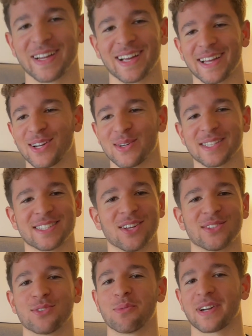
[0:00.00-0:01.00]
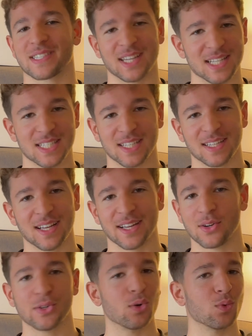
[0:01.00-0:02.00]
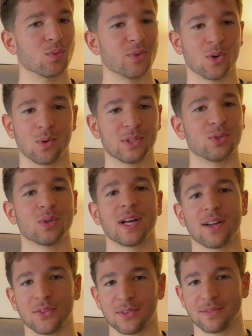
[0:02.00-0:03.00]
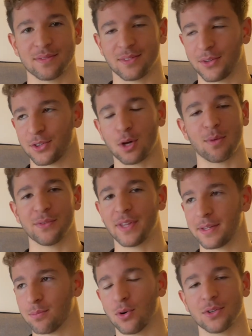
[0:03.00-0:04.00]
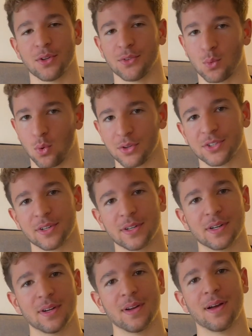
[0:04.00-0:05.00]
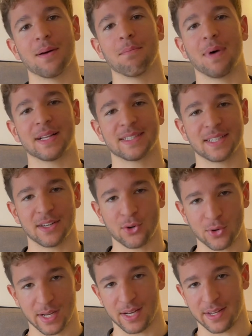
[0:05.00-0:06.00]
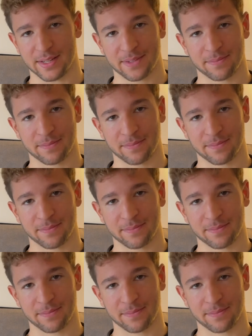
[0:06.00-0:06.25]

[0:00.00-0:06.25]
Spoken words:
I know it's not super exciting, I know you want to get on top of that board on the water, but really,